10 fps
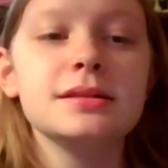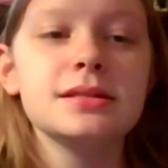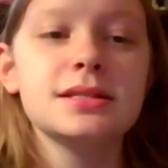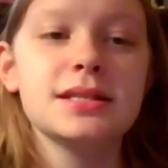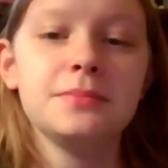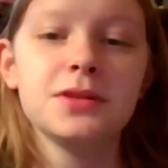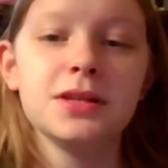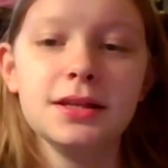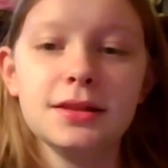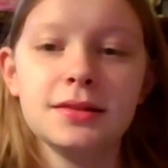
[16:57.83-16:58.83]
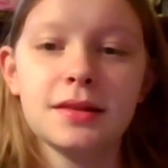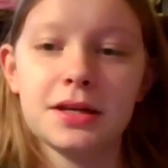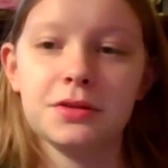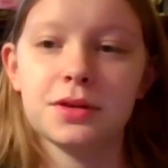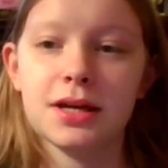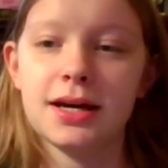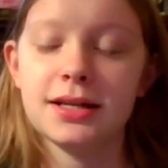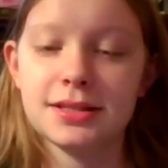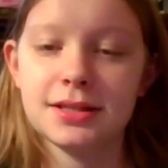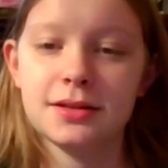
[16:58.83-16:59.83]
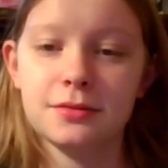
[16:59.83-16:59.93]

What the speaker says: something that you cut